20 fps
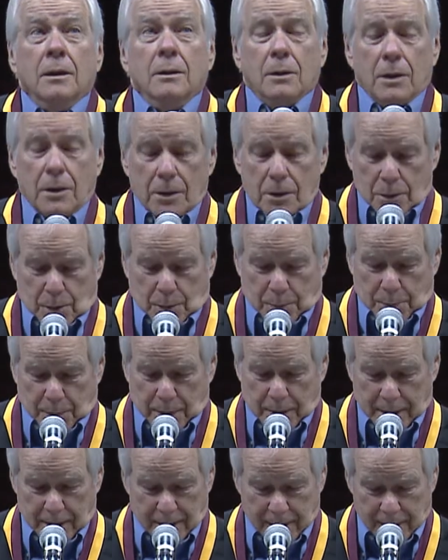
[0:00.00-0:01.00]
Oh,
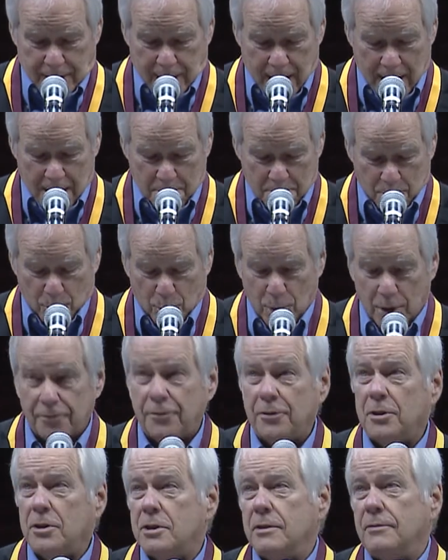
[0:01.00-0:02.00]
um, well,
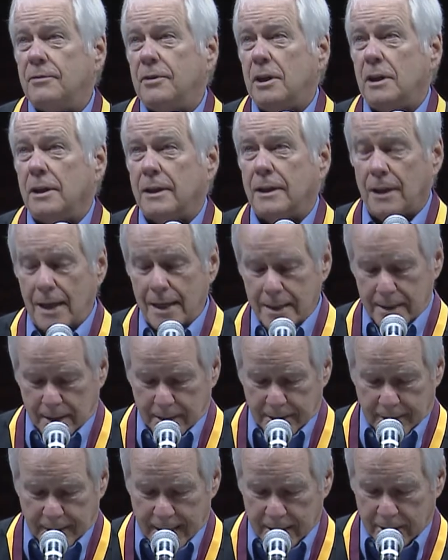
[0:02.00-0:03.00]
first of all, I'd like
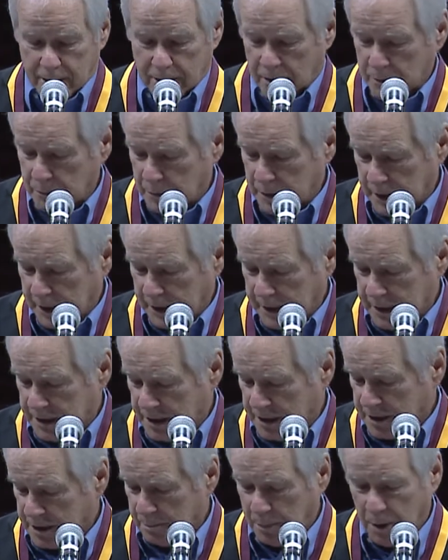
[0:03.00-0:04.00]
to thank the
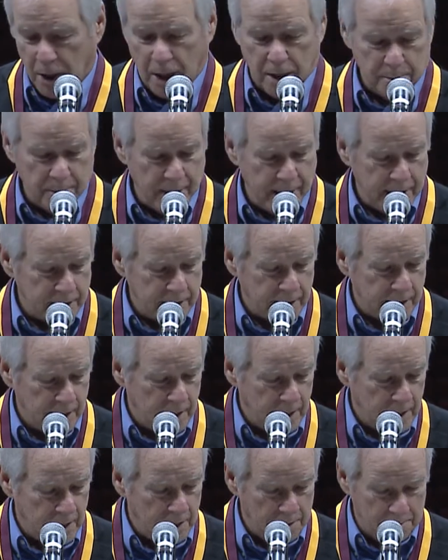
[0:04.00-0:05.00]
religion department
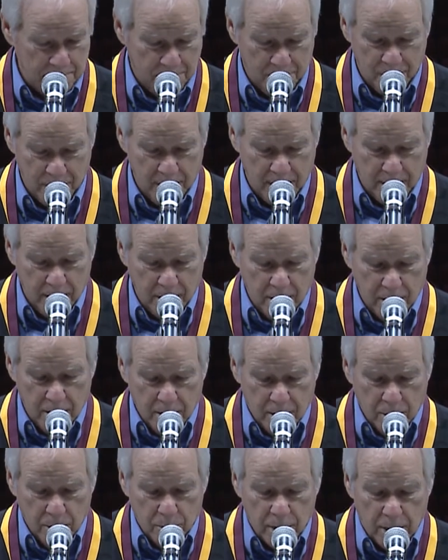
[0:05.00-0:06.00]
um,
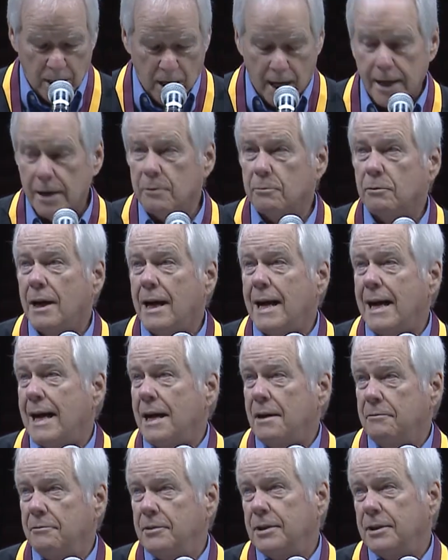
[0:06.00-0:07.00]
when I
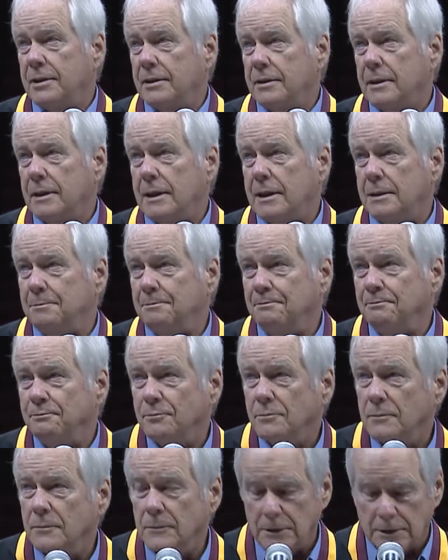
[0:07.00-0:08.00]
arrived, um,
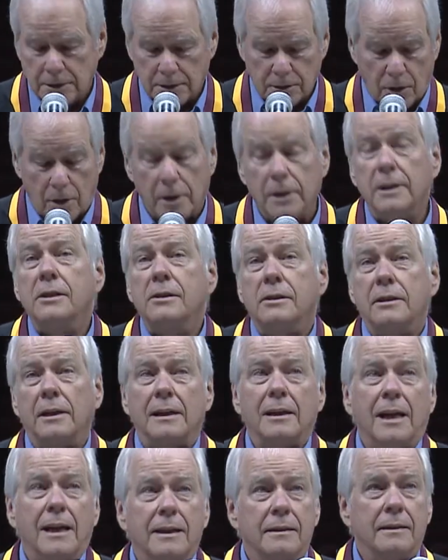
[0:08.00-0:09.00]
or at least I'd
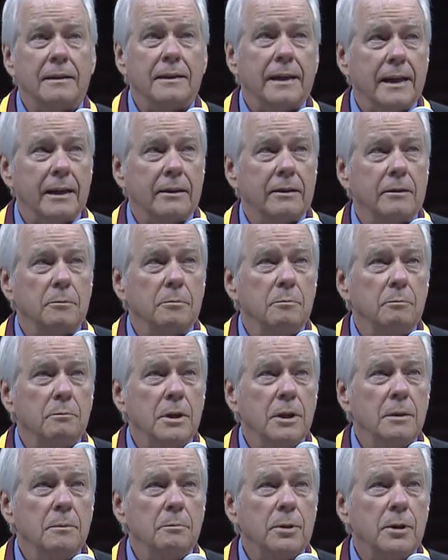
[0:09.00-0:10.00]
like to thank the
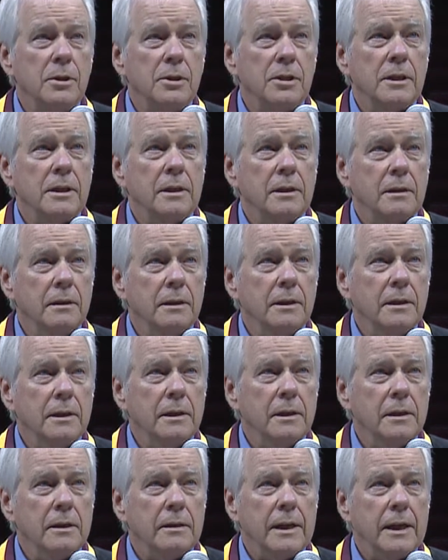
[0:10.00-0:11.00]
person
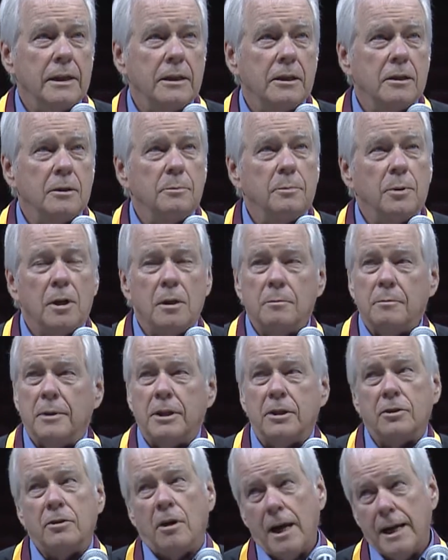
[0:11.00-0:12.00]
that the
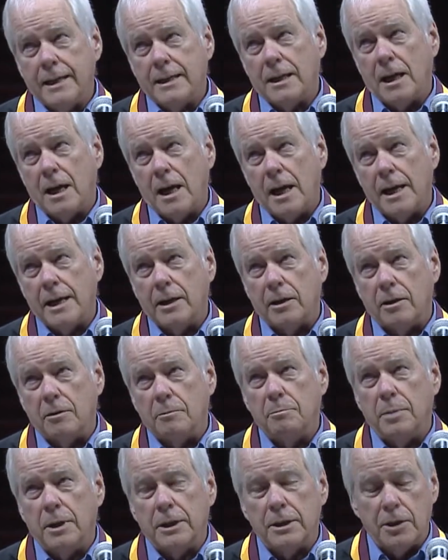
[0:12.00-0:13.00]
department tried to hire
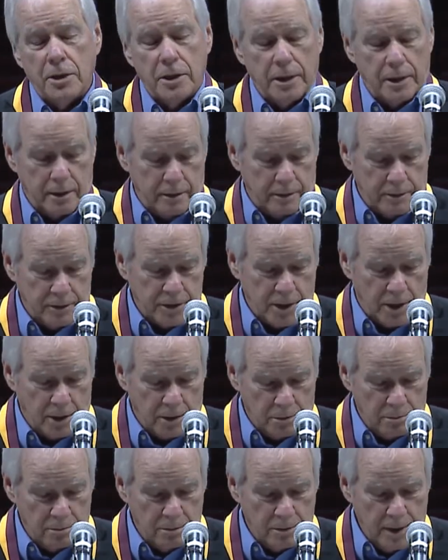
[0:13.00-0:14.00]
but couldn't,
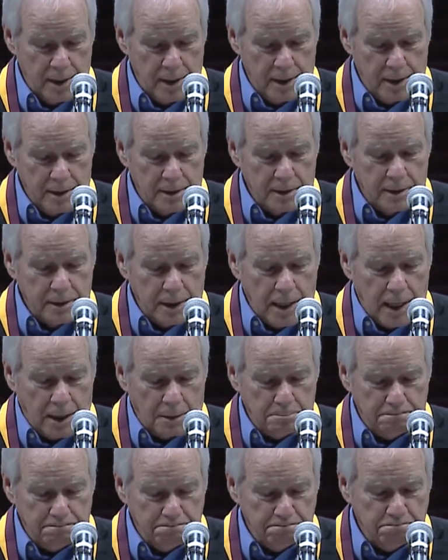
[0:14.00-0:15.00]
so. Um,